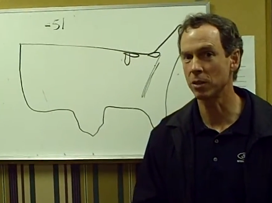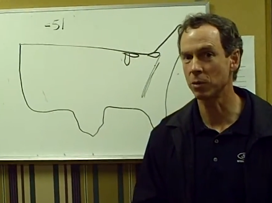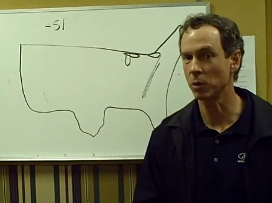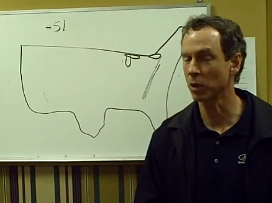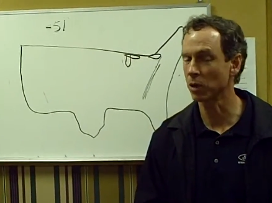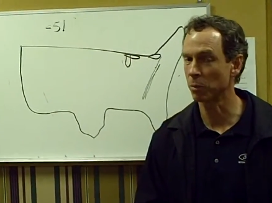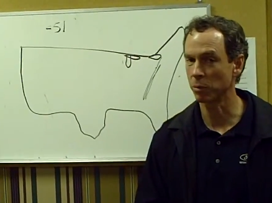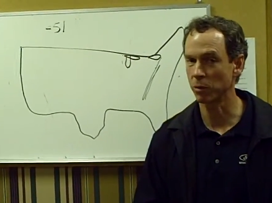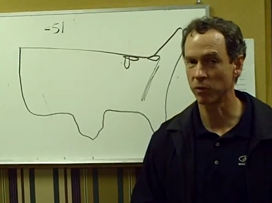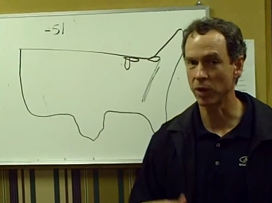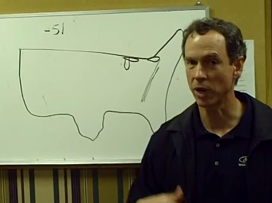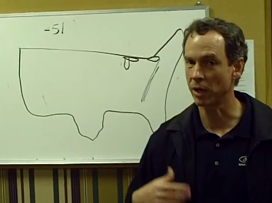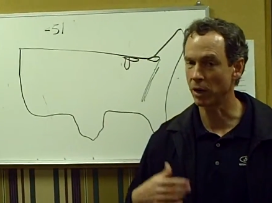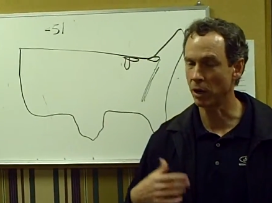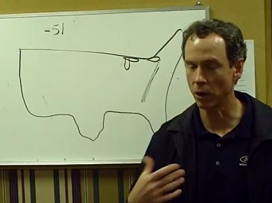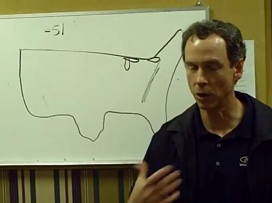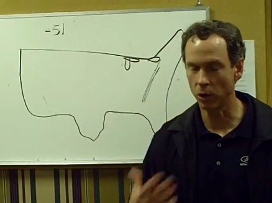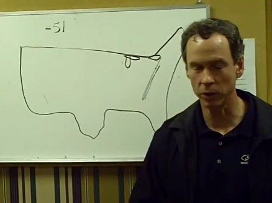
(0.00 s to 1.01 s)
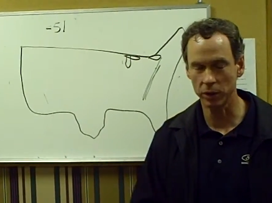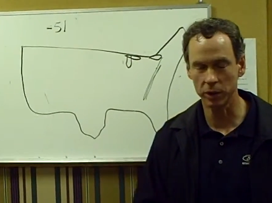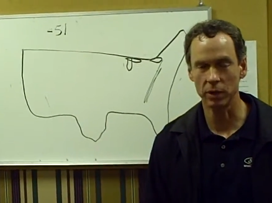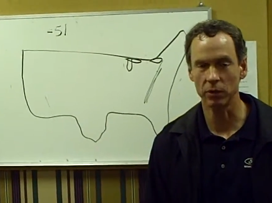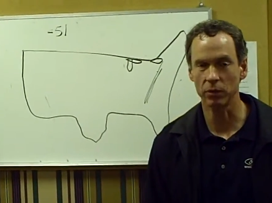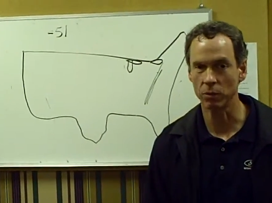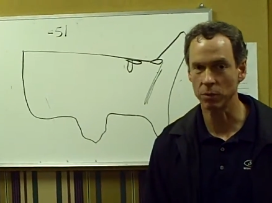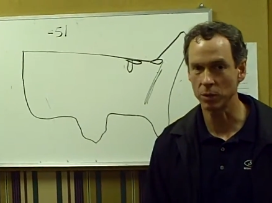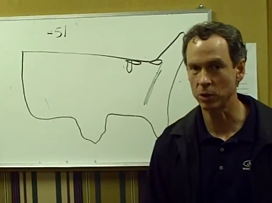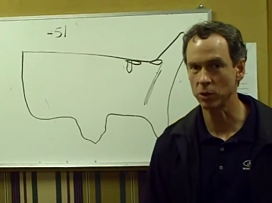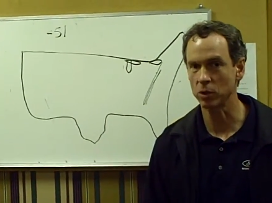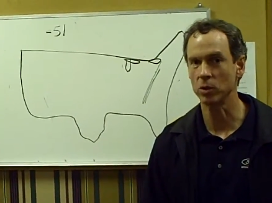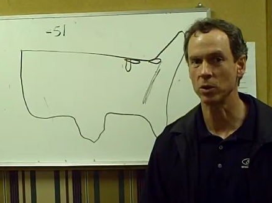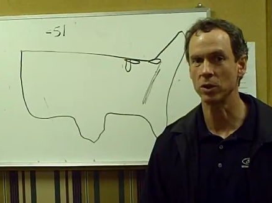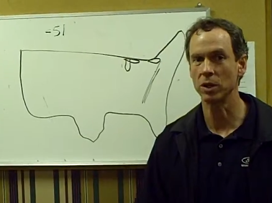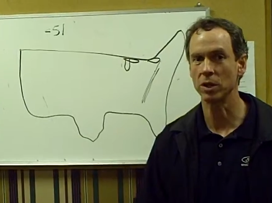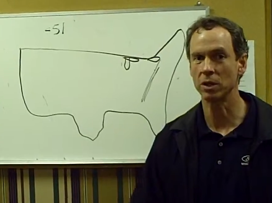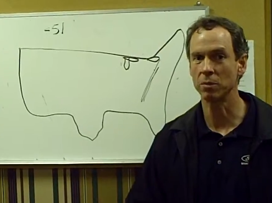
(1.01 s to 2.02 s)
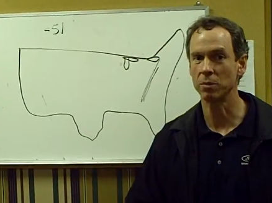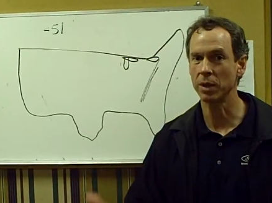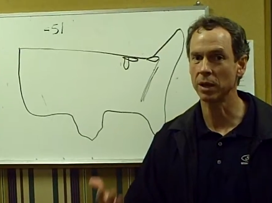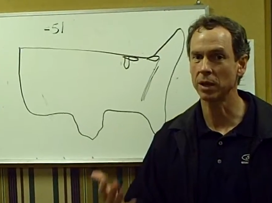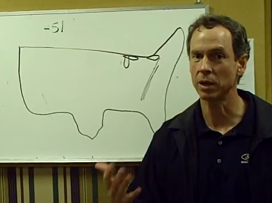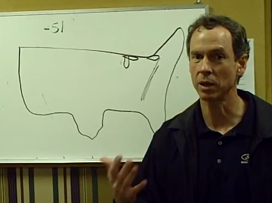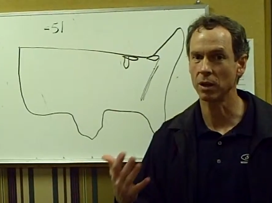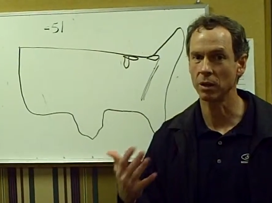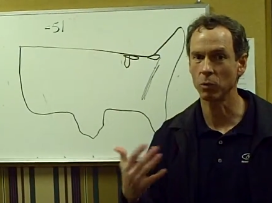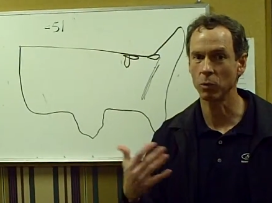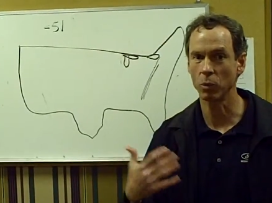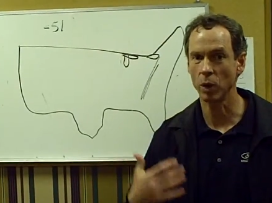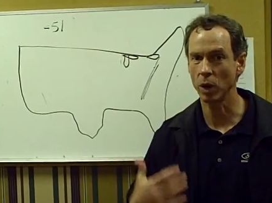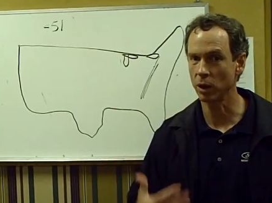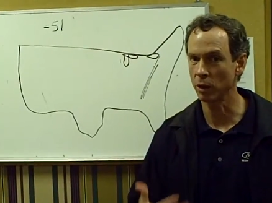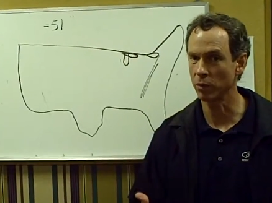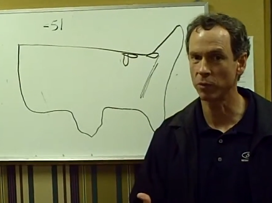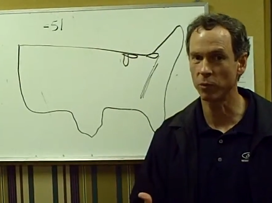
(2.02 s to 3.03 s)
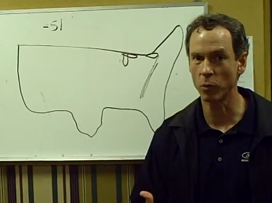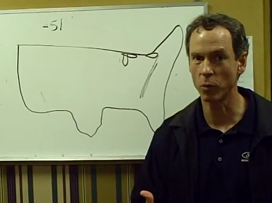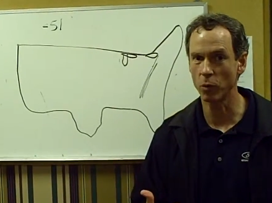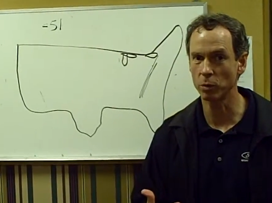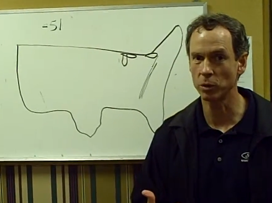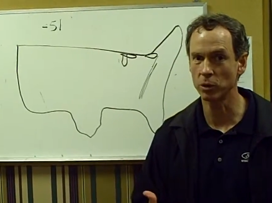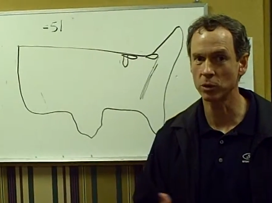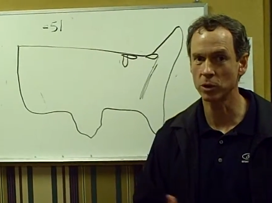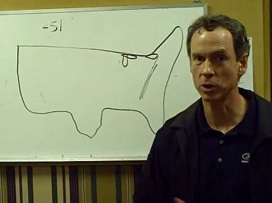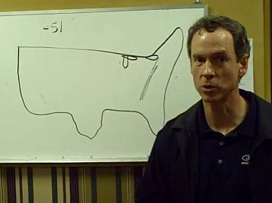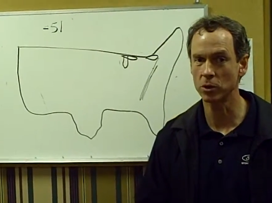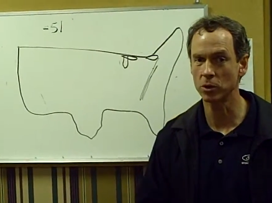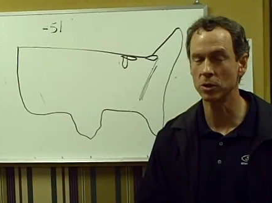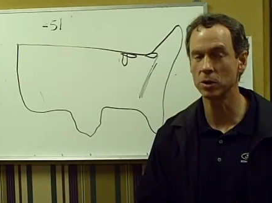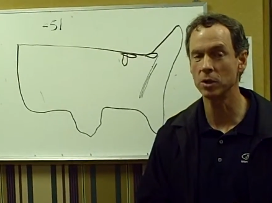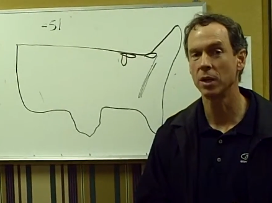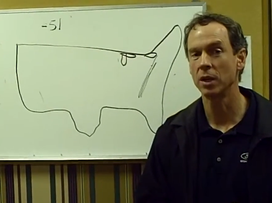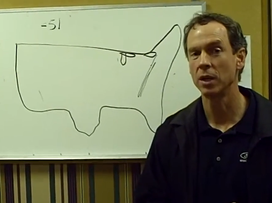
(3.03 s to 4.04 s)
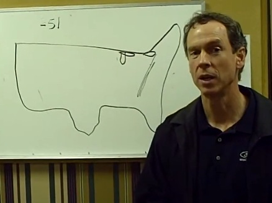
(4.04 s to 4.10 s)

We're going to provide all the information you need to make a well-informed decision.